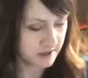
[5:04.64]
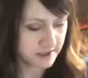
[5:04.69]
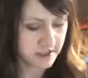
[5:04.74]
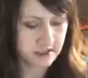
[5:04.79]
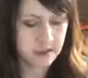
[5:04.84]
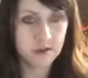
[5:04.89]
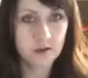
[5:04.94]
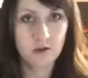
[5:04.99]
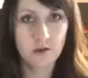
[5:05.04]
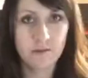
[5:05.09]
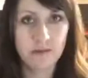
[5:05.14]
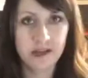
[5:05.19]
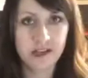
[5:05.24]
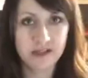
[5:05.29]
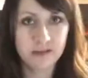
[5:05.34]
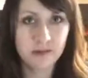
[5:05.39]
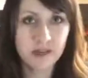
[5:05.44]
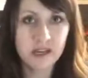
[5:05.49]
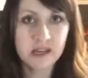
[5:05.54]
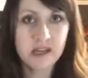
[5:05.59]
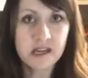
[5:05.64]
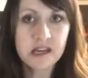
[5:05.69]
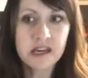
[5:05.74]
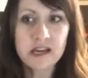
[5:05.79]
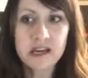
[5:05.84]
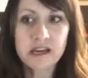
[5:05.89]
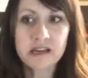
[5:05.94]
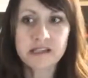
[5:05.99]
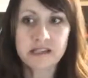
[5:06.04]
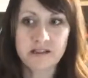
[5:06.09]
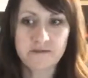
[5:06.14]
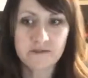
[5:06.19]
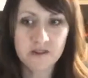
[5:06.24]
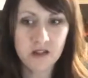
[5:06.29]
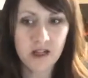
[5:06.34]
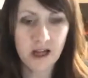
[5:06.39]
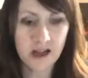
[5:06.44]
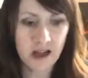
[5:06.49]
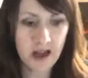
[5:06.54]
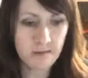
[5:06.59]
ceases to amaze me because I
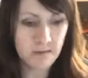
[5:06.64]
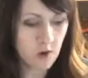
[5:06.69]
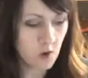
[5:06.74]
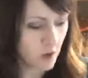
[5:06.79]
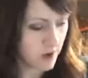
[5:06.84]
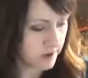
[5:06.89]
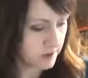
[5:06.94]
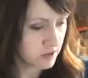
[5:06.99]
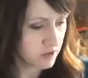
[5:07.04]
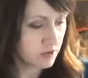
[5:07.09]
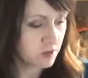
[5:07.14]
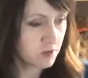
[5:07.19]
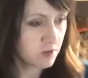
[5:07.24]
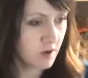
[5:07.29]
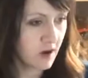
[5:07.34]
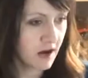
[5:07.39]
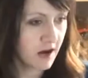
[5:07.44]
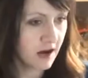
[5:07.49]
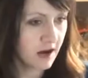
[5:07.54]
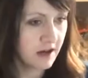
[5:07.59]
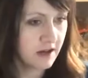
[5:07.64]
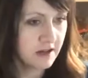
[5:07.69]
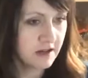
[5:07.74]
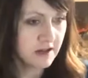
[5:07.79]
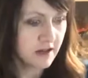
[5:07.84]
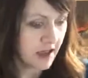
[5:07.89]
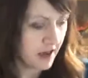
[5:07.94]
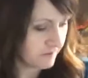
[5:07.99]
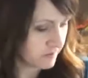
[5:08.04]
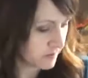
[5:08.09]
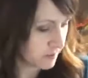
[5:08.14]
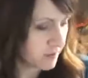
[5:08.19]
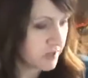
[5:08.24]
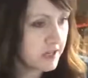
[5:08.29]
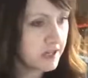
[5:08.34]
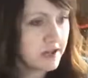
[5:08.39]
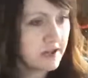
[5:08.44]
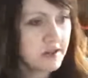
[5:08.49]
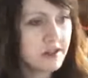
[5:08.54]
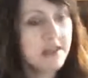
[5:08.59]
feel like I'm going to have to
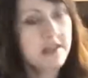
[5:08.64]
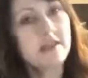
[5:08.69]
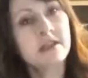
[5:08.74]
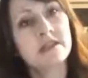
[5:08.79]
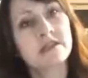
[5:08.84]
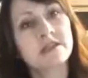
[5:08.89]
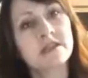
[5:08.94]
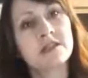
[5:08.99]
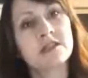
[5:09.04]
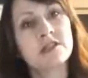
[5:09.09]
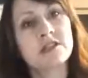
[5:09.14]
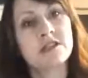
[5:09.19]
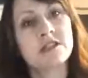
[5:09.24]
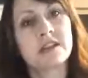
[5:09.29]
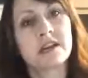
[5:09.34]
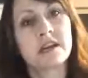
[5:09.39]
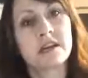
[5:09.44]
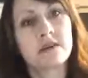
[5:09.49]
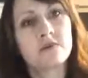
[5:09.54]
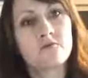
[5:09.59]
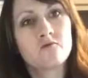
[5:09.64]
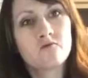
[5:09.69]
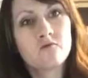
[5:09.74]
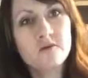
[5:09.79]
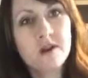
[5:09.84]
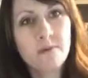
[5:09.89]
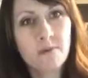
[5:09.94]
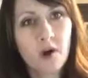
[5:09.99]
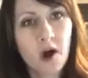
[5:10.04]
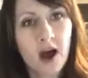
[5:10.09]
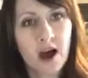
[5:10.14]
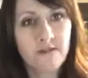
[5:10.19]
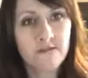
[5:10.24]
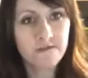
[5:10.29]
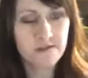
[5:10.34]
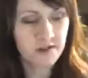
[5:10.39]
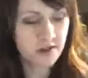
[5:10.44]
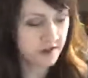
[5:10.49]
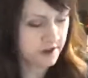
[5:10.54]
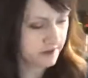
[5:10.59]
peel these and just like rip
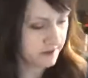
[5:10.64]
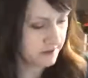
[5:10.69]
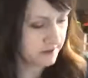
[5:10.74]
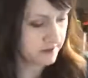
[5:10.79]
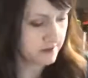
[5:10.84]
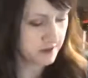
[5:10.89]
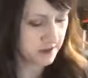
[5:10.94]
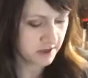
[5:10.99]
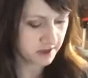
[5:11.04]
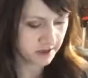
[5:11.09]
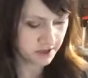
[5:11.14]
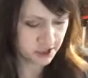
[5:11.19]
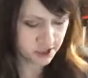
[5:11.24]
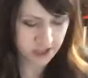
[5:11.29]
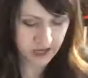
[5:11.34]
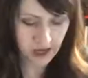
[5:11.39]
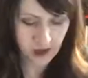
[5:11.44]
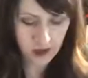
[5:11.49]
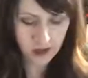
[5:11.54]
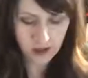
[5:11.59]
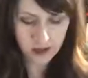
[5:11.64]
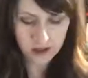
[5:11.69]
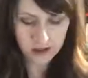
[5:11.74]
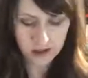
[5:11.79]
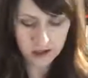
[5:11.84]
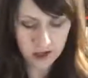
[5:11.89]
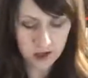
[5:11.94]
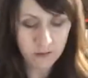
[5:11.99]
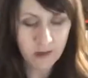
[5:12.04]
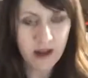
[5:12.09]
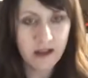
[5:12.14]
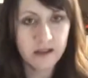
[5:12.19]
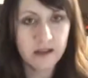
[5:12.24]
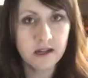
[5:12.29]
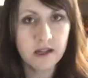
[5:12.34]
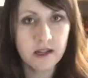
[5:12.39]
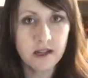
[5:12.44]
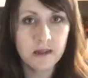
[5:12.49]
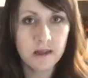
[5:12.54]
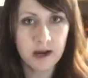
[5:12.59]
off the shell little by
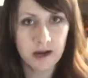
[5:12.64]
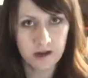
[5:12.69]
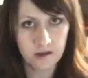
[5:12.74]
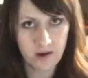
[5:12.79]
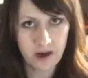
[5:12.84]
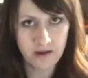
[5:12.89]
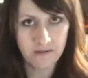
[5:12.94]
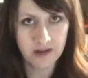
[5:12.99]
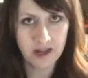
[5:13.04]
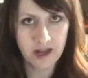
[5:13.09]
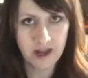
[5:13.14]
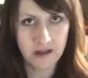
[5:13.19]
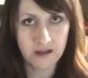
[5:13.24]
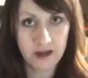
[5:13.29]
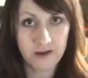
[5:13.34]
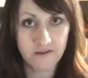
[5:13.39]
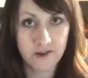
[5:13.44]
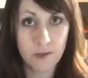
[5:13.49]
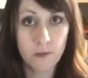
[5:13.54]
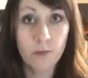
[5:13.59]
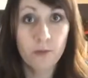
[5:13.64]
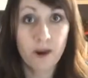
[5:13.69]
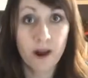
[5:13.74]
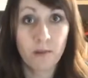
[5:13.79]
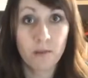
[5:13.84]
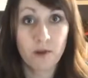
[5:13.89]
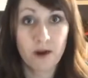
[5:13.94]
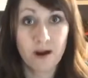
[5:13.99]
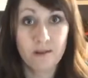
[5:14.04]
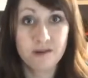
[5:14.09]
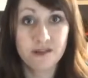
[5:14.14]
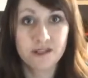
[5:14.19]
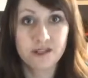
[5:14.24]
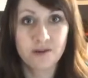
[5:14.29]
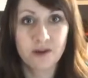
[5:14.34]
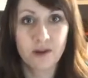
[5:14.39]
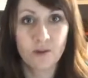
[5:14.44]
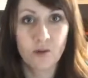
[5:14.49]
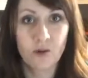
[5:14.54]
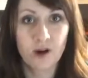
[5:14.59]
little, and then I don't have any egg left. But I promise
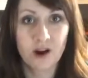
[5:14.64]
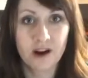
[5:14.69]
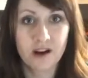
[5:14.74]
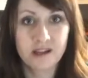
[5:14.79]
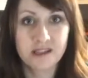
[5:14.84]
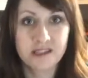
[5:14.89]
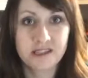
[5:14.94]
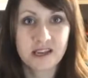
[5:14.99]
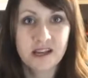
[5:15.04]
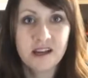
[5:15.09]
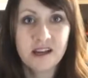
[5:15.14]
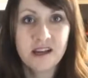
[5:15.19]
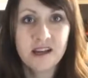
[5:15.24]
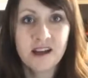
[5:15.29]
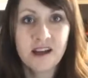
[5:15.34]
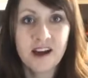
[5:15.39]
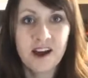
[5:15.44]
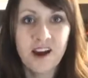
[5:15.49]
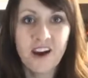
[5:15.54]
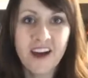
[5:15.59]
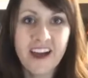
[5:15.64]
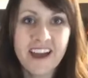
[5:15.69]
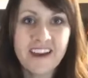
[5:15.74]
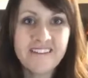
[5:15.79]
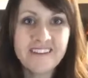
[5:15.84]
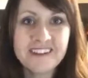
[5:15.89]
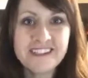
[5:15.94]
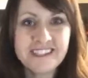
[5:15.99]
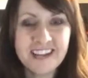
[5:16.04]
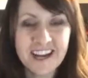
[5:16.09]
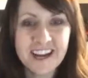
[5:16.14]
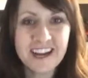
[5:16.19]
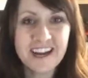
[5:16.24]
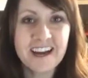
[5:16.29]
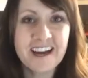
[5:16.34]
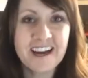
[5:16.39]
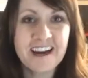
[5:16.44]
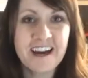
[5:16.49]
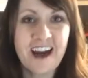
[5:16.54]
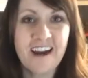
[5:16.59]
you it works. Oh, hey
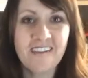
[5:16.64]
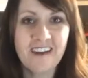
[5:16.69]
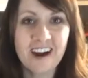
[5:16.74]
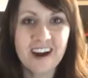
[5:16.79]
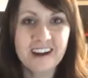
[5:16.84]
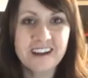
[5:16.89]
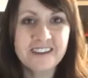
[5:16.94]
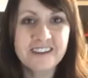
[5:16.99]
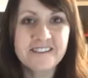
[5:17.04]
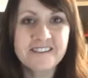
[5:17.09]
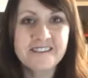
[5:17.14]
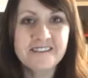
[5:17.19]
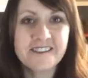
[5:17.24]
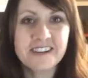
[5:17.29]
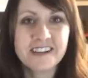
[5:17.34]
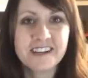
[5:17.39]
Redina, how are you?